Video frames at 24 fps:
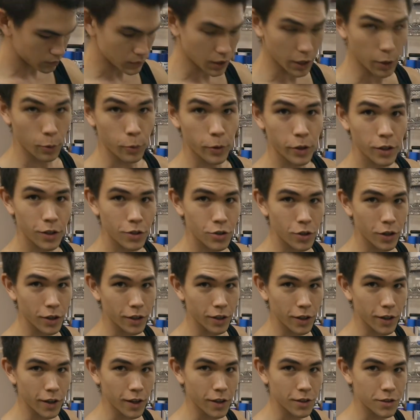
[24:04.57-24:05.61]
And we're going to try and
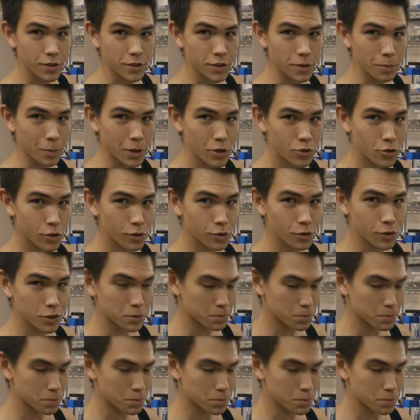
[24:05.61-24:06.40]
get it as symmetrical as